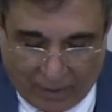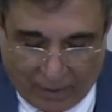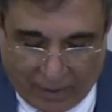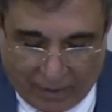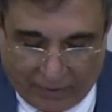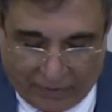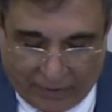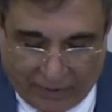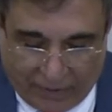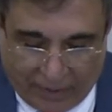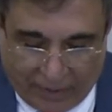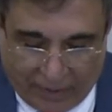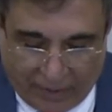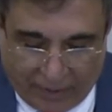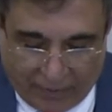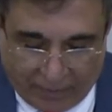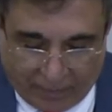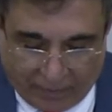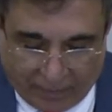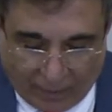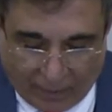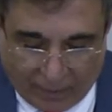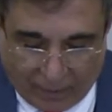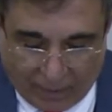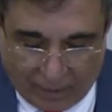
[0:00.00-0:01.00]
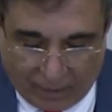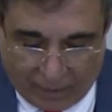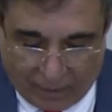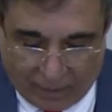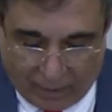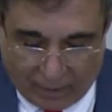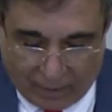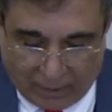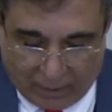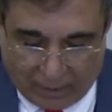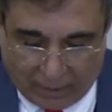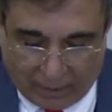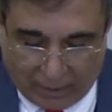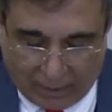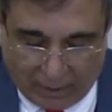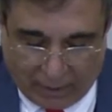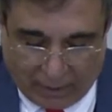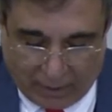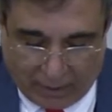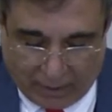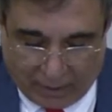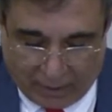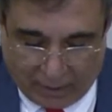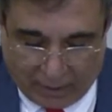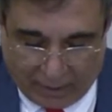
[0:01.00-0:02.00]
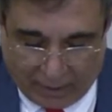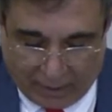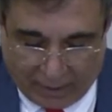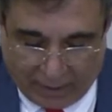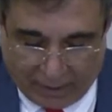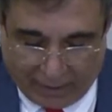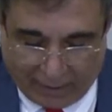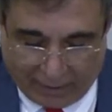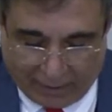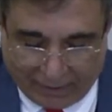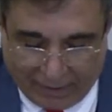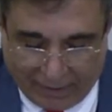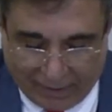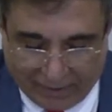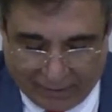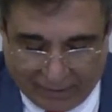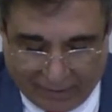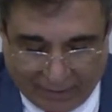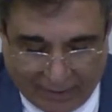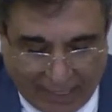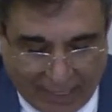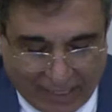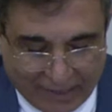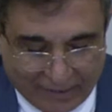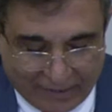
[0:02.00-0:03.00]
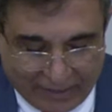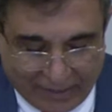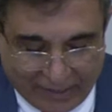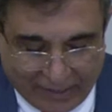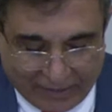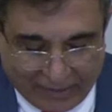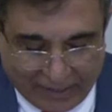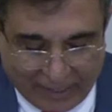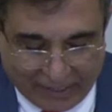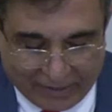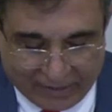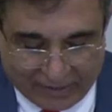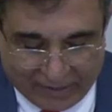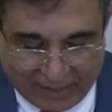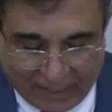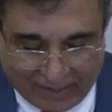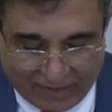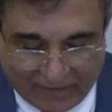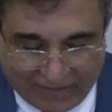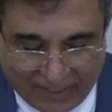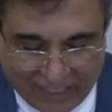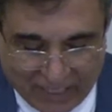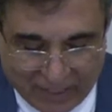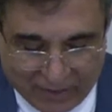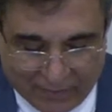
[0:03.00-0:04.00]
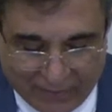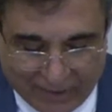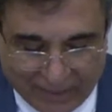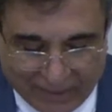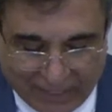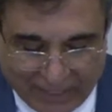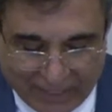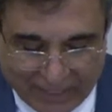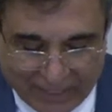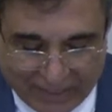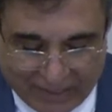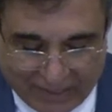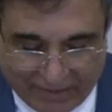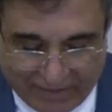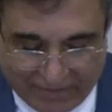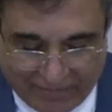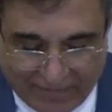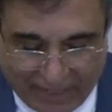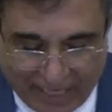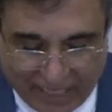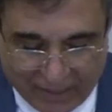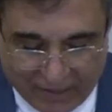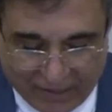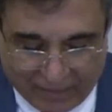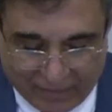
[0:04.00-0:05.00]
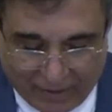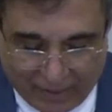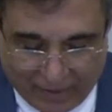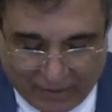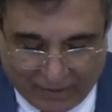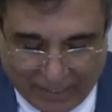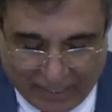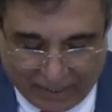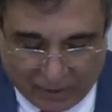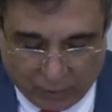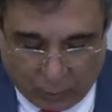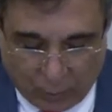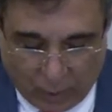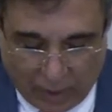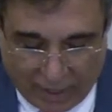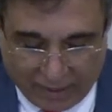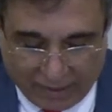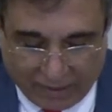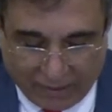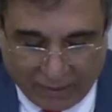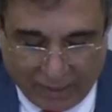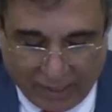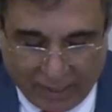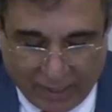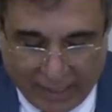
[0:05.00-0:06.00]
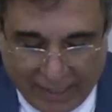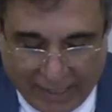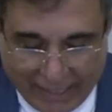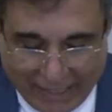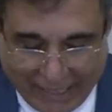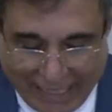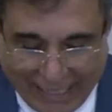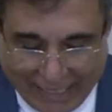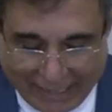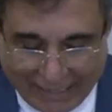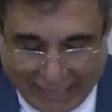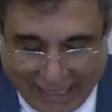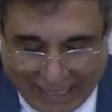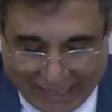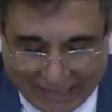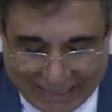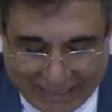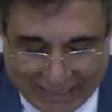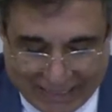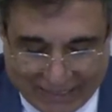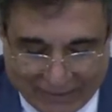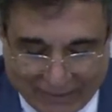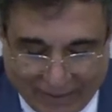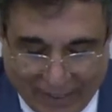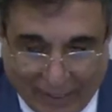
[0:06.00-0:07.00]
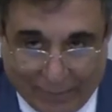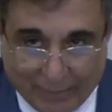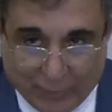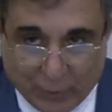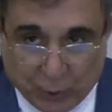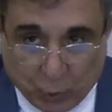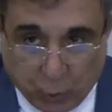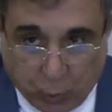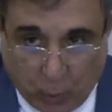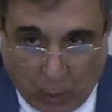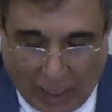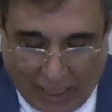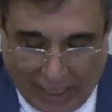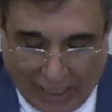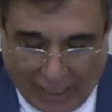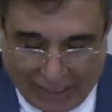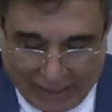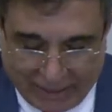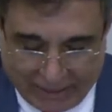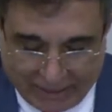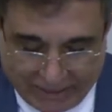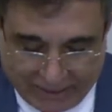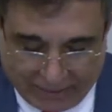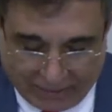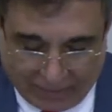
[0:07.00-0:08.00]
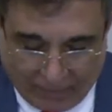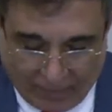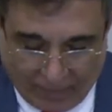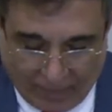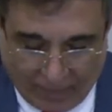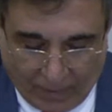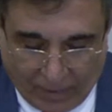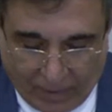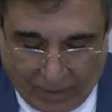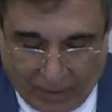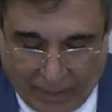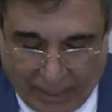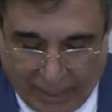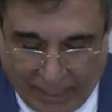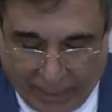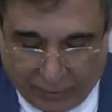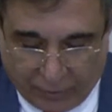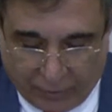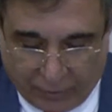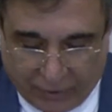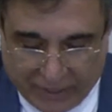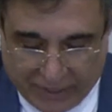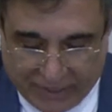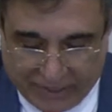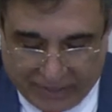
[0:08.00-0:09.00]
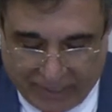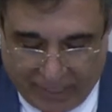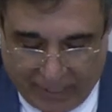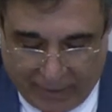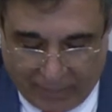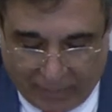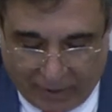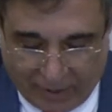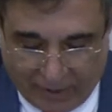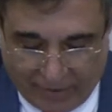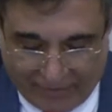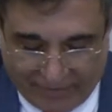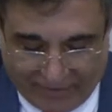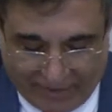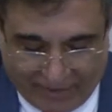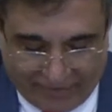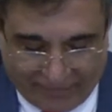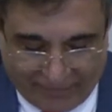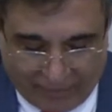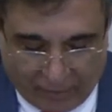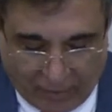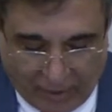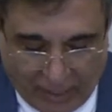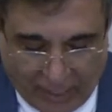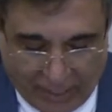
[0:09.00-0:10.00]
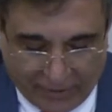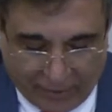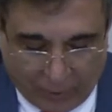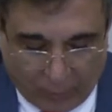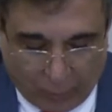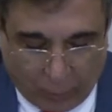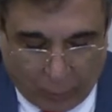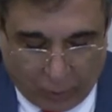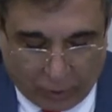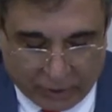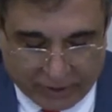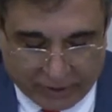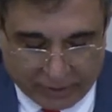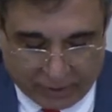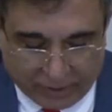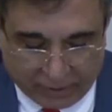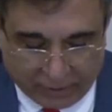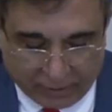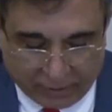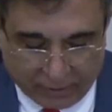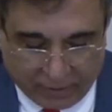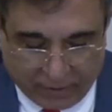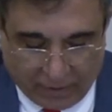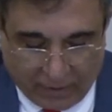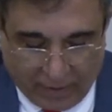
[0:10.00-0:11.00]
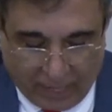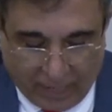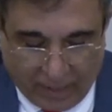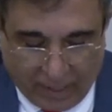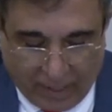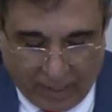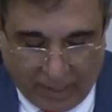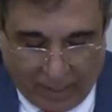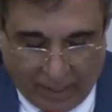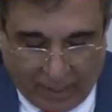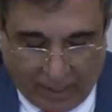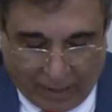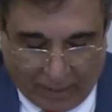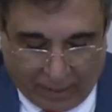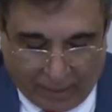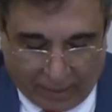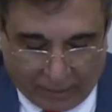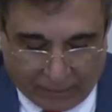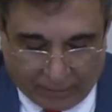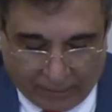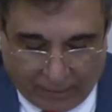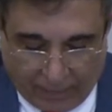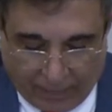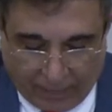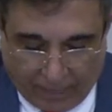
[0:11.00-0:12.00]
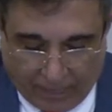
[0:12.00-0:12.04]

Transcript: The uh, Heraclitean idea that advancement is inevitable, that one cannot step twice into the same river for other water are